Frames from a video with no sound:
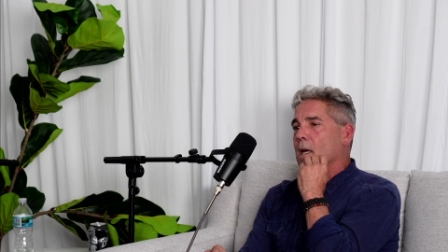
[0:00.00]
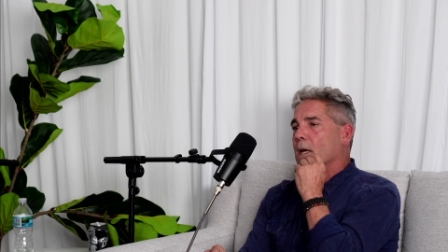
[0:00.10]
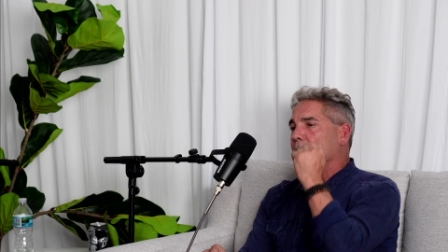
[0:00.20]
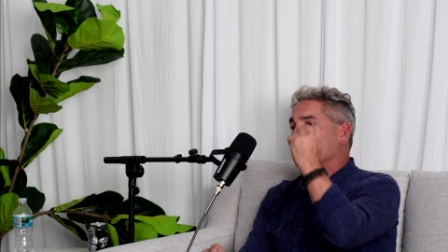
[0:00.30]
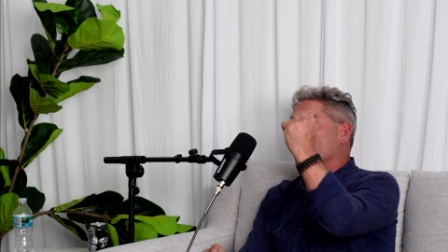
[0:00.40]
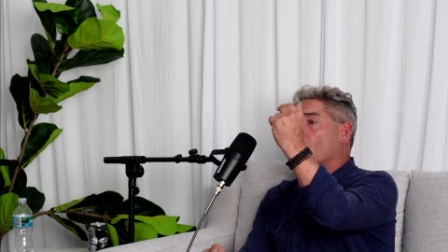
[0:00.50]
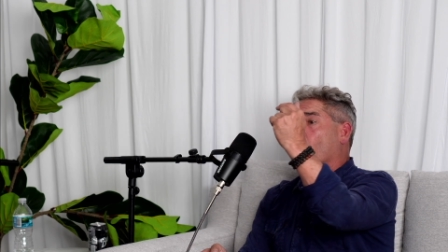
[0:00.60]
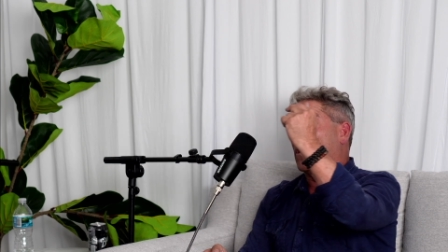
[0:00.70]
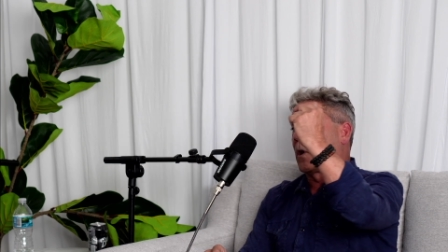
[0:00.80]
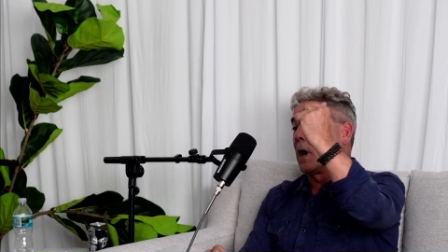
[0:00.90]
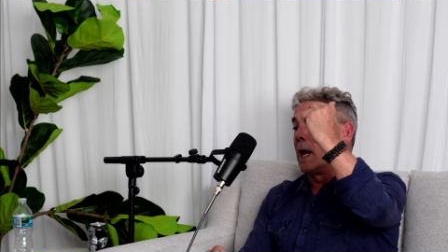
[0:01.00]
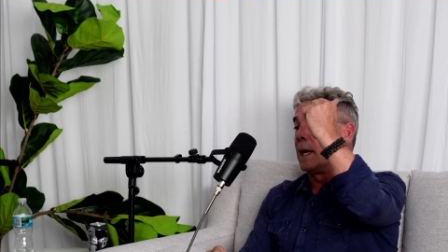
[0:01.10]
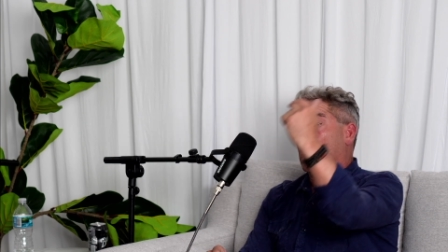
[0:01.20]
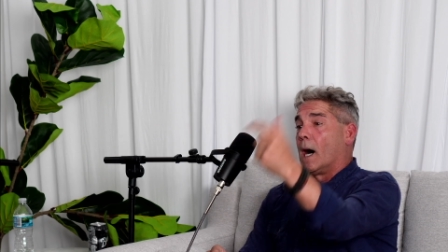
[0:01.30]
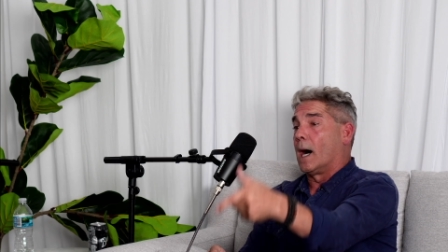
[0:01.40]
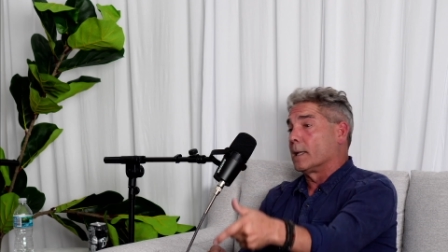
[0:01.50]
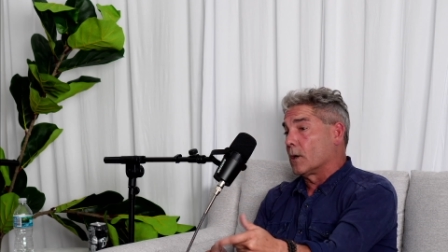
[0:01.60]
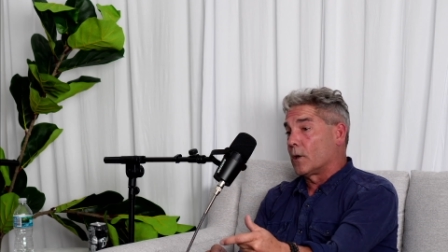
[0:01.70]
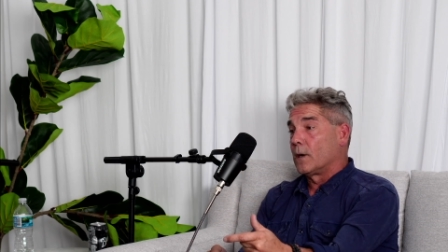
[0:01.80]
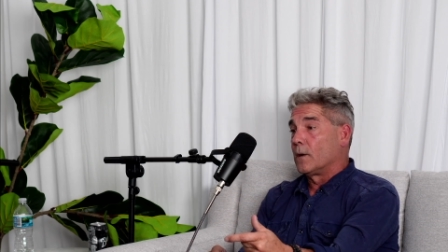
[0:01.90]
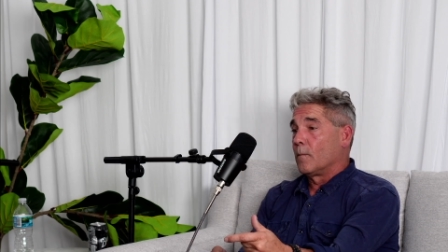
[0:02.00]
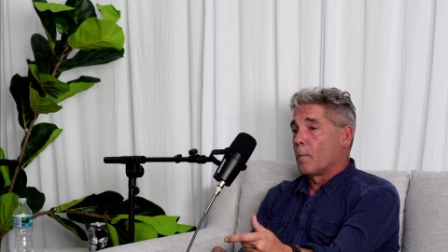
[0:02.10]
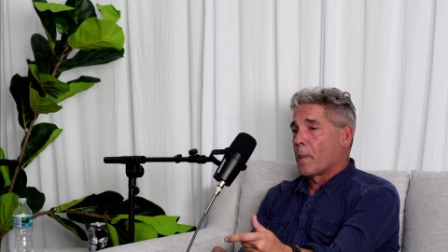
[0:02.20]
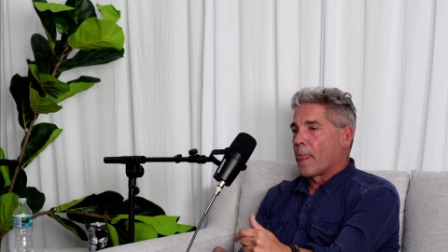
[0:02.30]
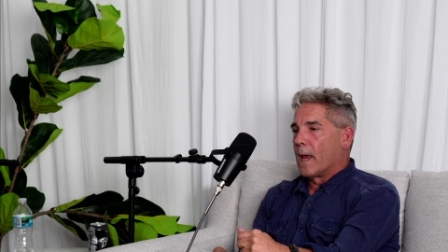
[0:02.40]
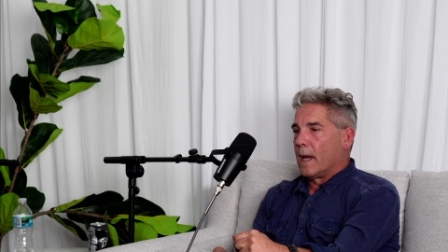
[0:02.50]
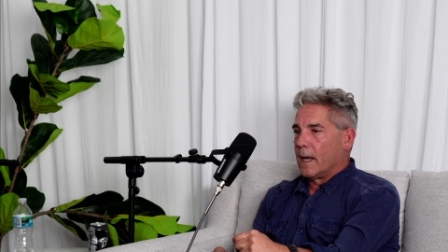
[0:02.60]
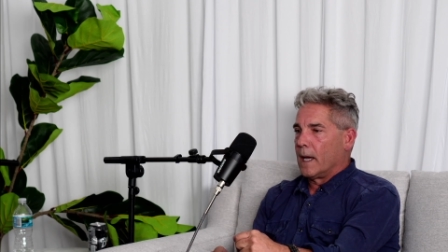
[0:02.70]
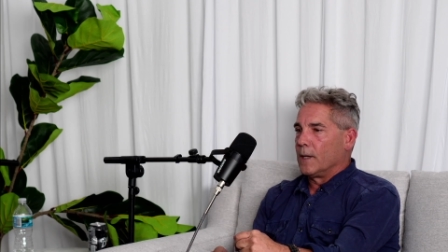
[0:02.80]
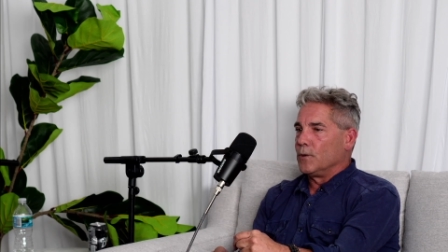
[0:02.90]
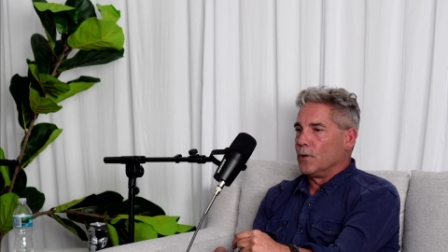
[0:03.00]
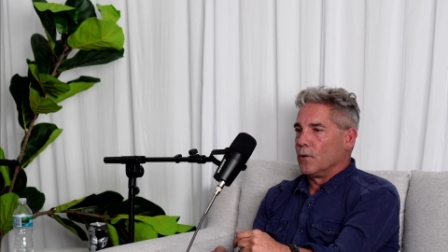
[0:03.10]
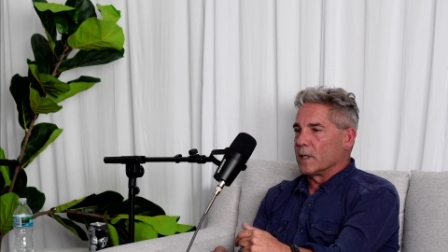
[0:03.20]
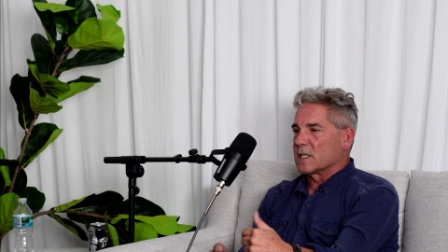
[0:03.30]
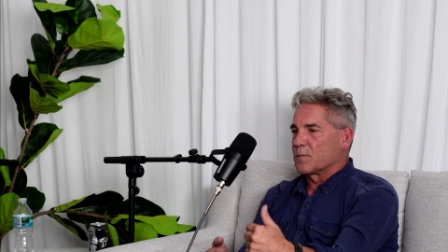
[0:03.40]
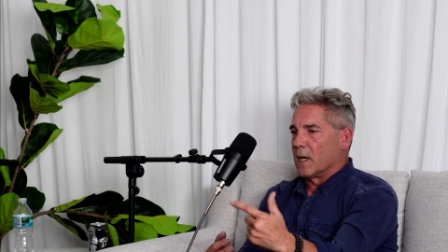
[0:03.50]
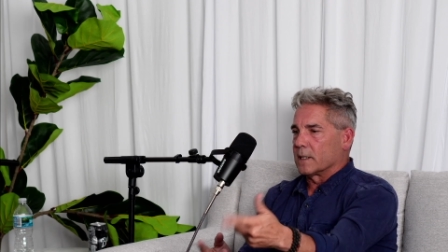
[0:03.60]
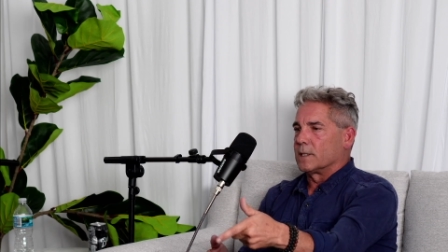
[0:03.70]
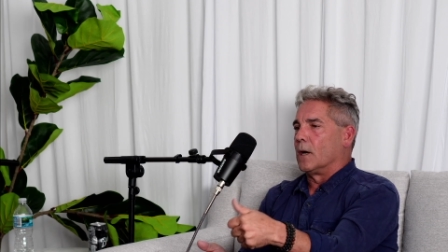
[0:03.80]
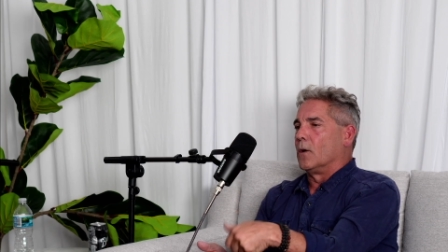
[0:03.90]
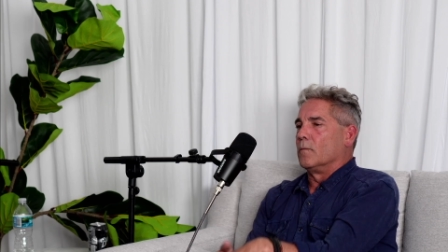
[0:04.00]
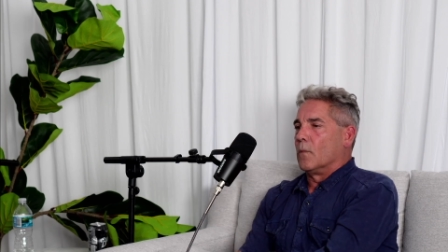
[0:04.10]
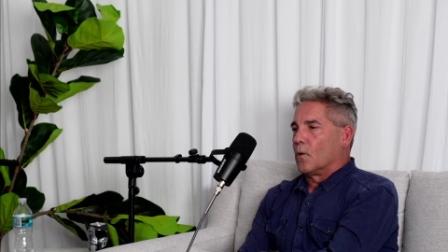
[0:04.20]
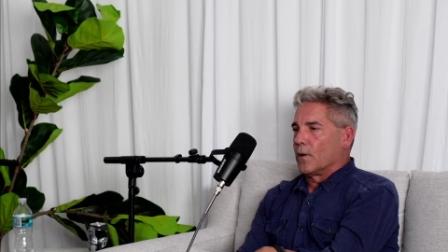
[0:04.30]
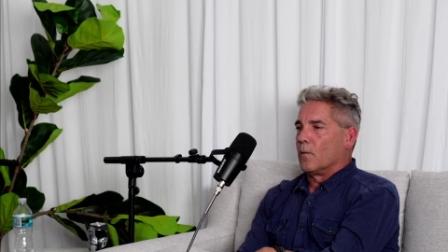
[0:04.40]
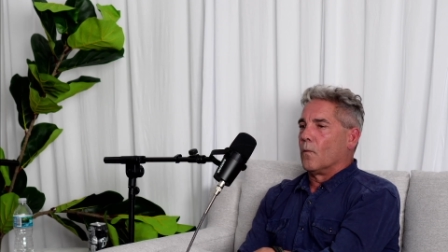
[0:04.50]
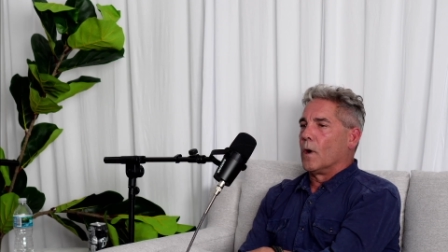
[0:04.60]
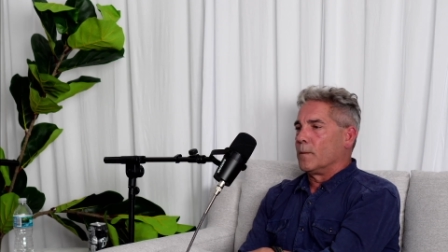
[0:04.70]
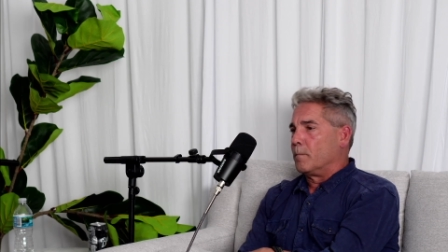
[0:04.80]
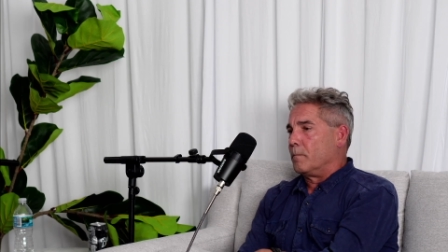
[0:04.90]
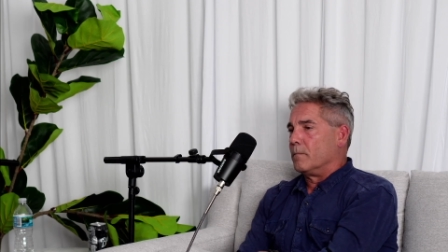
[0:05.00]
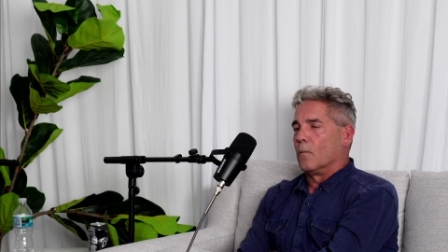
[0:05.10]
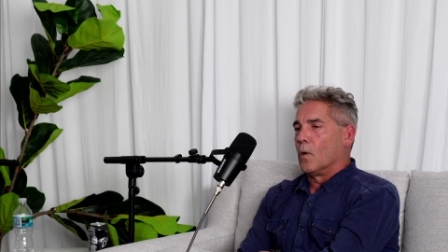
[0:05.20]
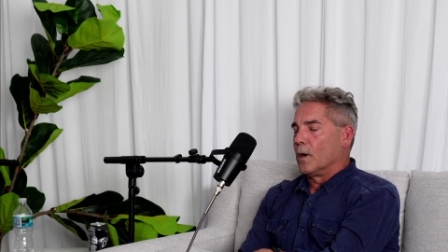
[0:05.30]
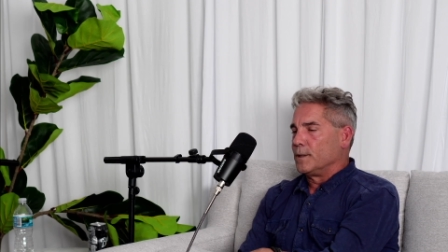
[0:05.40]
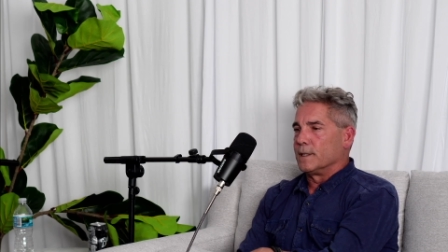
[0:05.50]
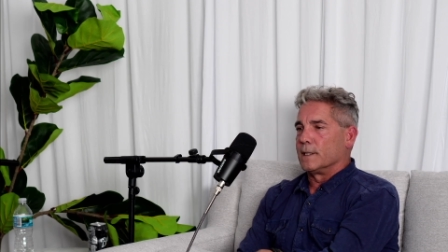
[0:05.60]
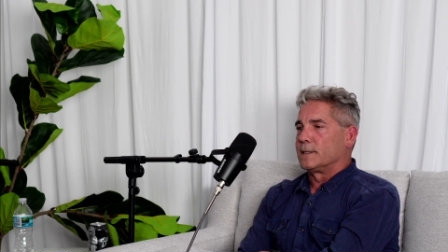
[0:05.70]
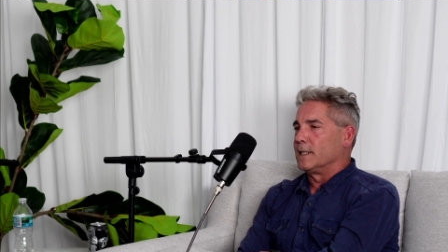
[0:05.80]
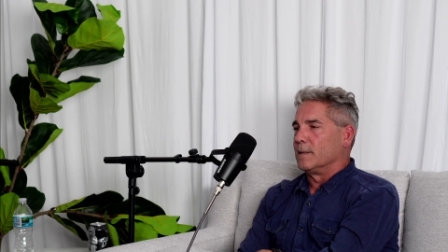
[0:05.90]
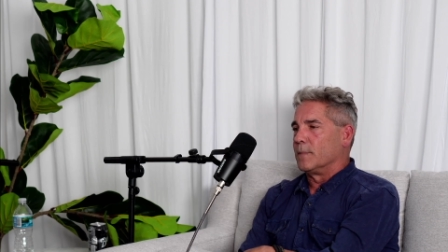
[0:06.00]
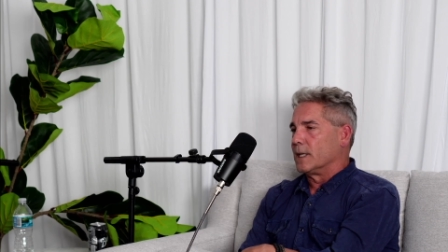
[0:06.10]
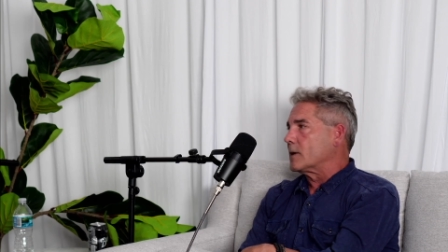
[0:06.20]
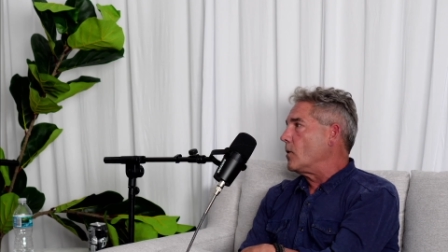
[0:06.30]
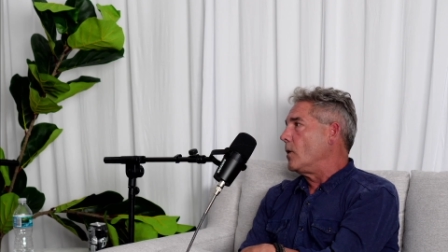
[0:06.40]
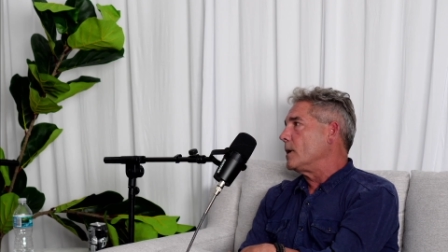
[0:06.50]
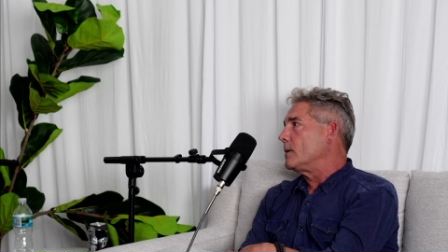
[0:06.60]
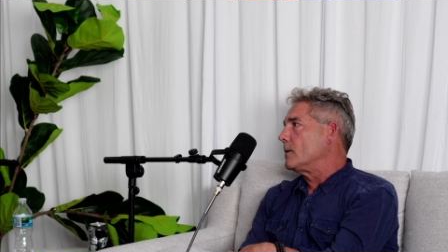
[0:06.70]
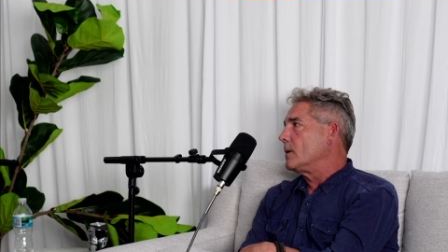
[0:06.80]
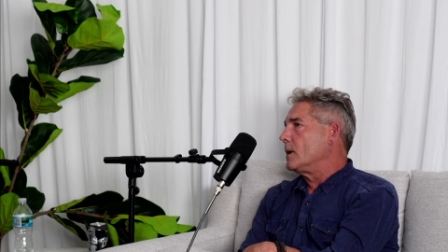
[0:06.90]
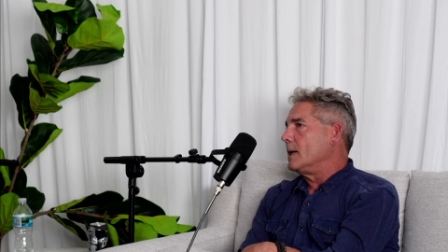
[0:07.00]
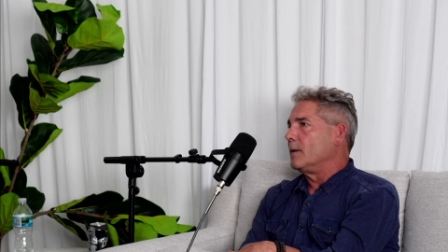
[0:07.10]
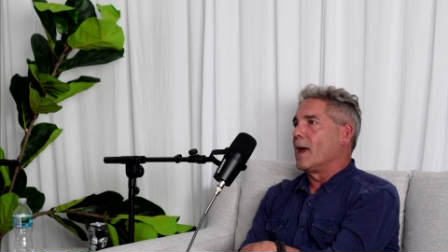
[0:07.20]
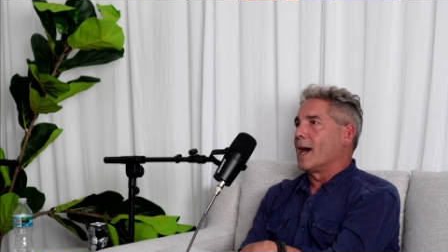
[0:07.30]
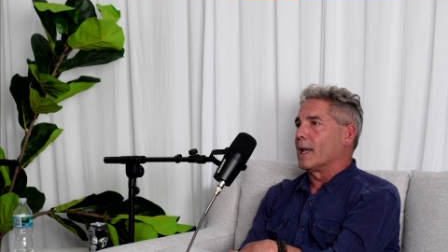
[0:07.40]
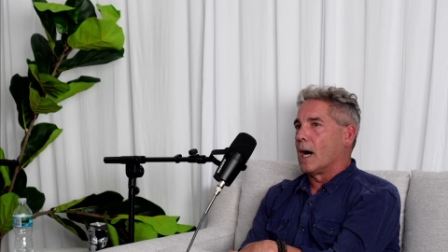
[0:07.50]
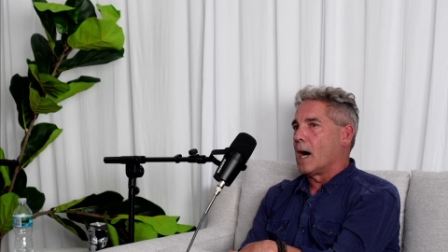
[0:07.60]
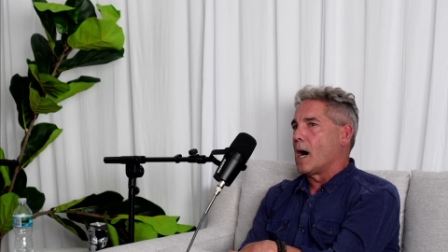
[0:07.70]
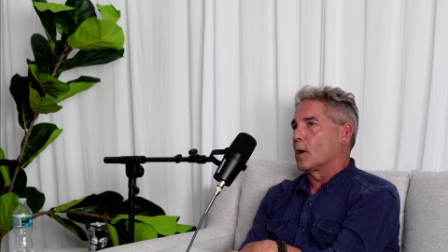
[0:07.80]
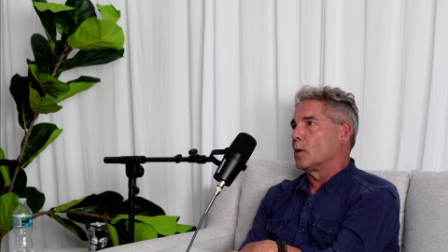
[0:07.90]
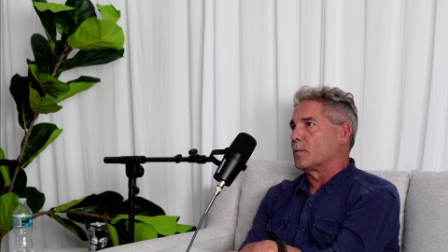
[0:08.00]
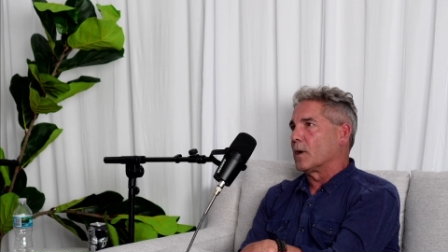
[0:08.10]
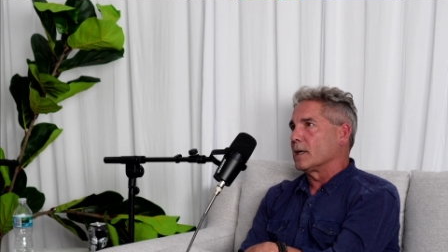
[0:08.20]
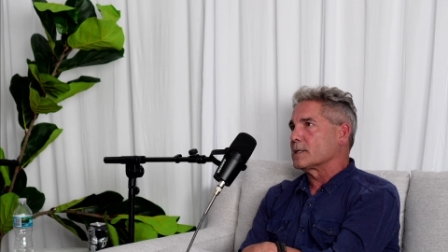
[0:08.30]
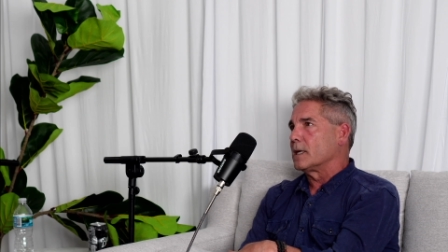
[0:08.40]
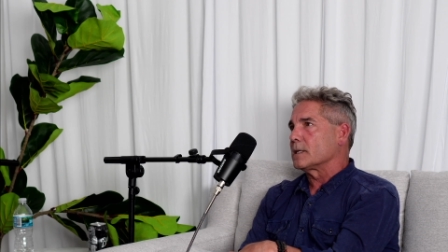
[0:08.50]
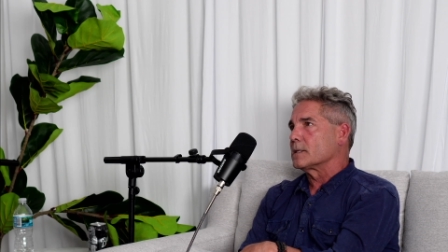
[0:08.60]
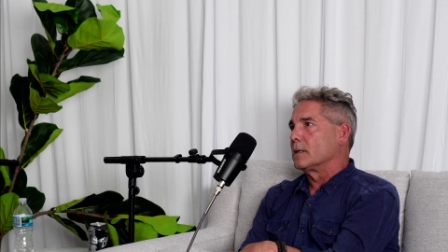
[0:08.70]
If you are a hodler and you expect to own more than 1 to 10 Bitcoin in that hodl process,